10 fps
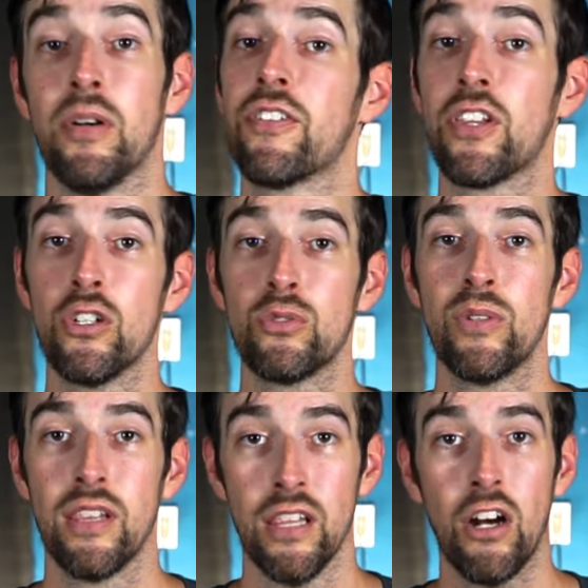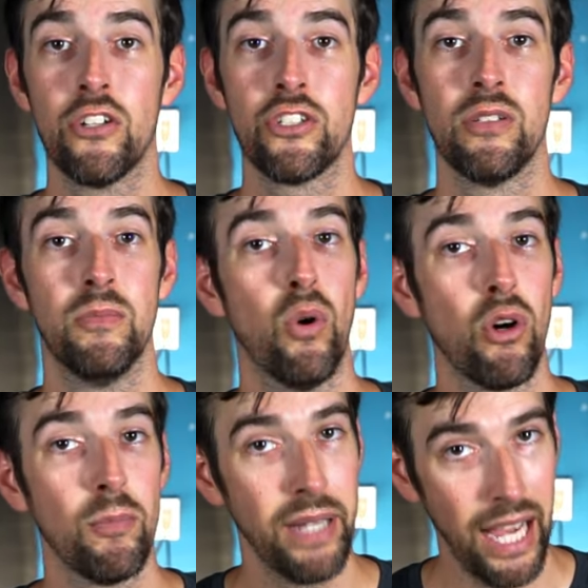But for those with larger,
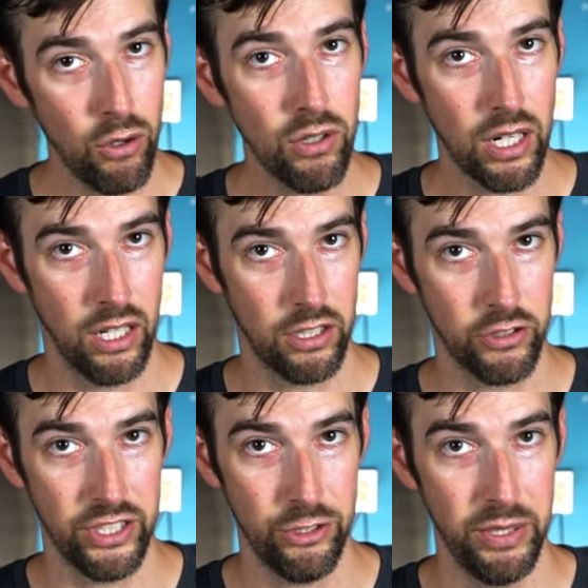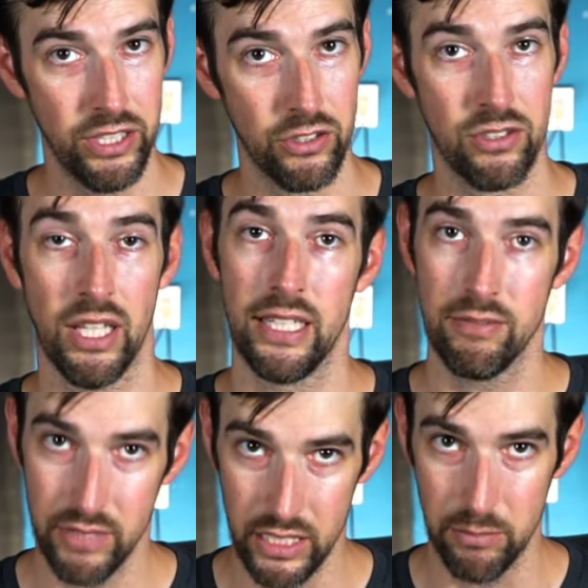more power-hungry speakers like
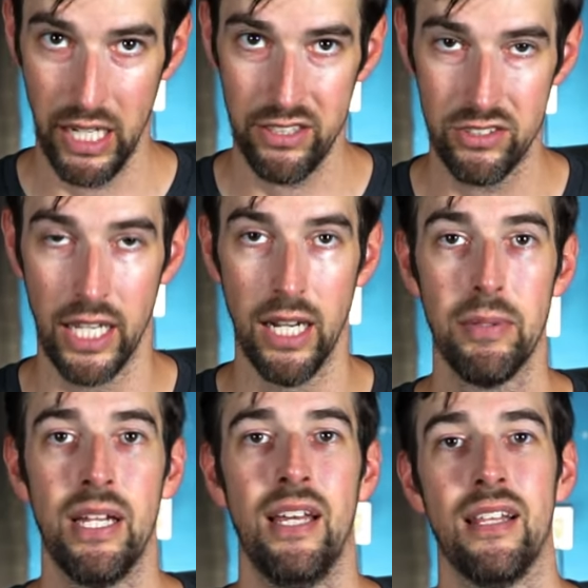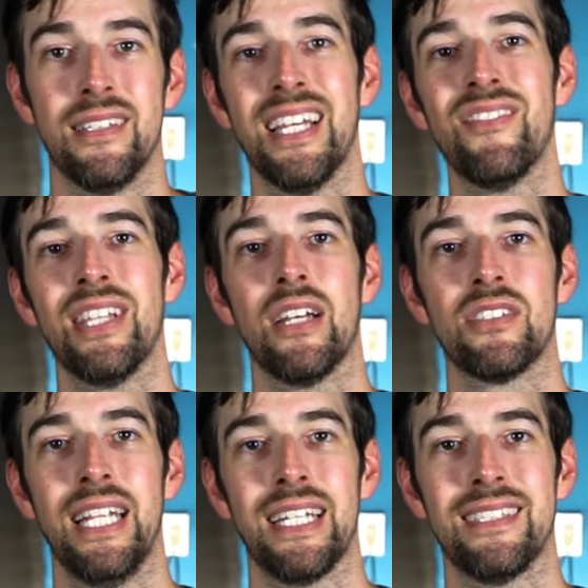in my setup, the seven
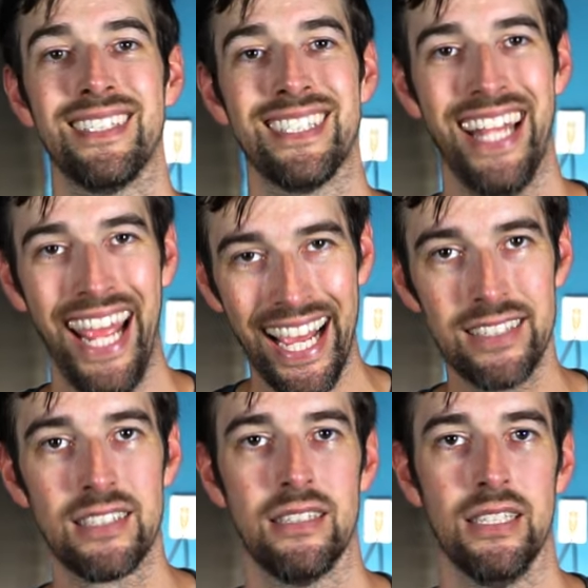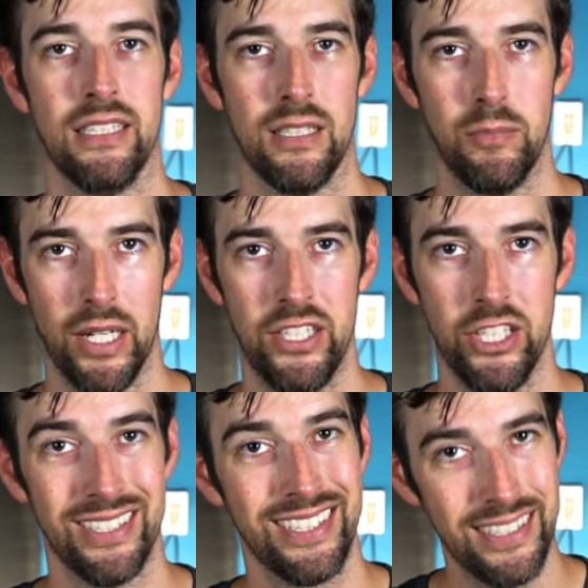thousand X is an excellent
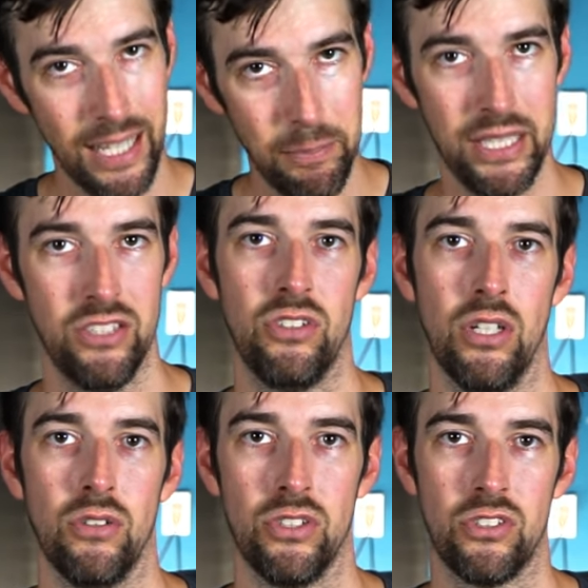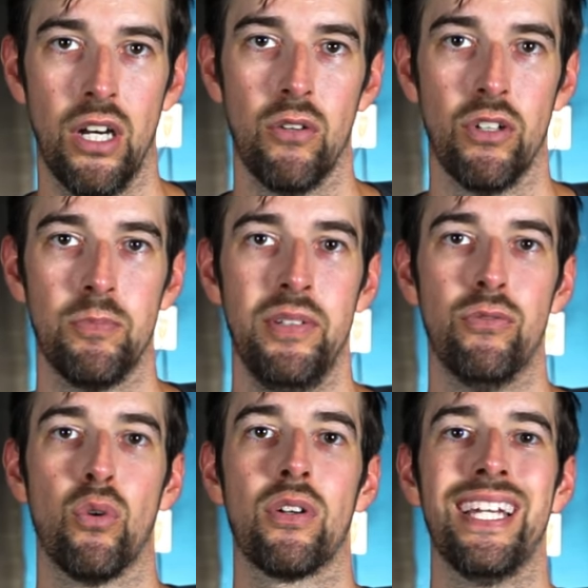budget stepping stone to start with
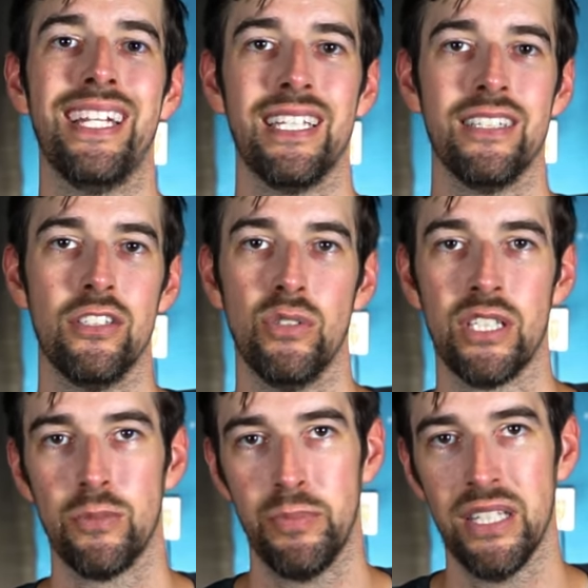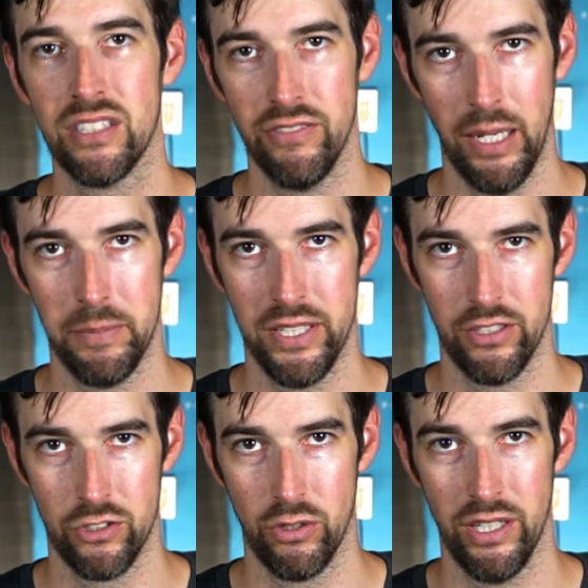before getting into expensive amp
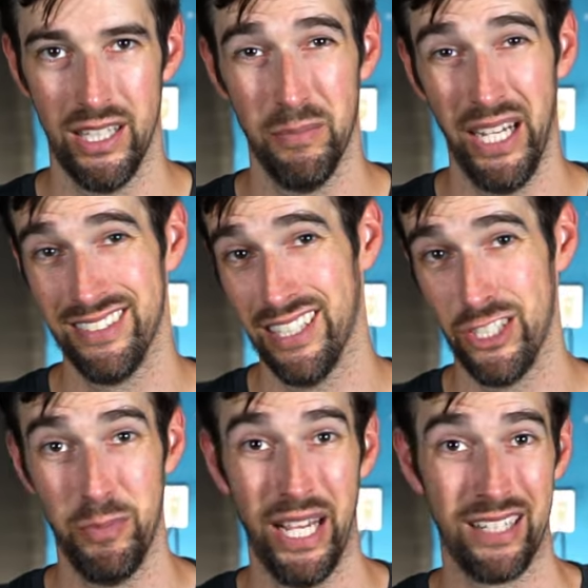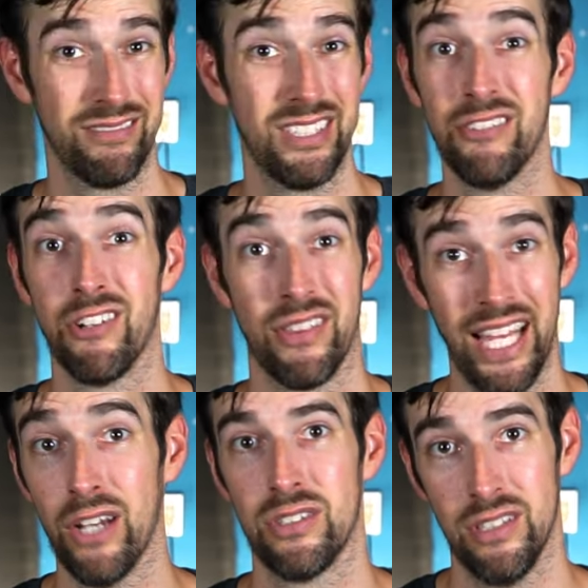territory that might set you back several
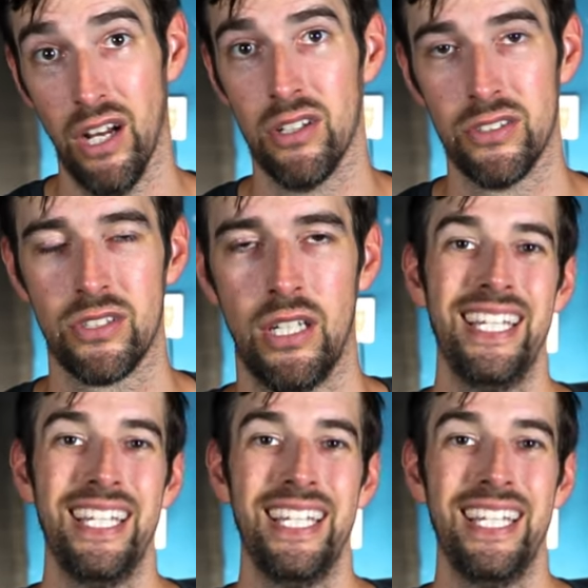thousand dollars.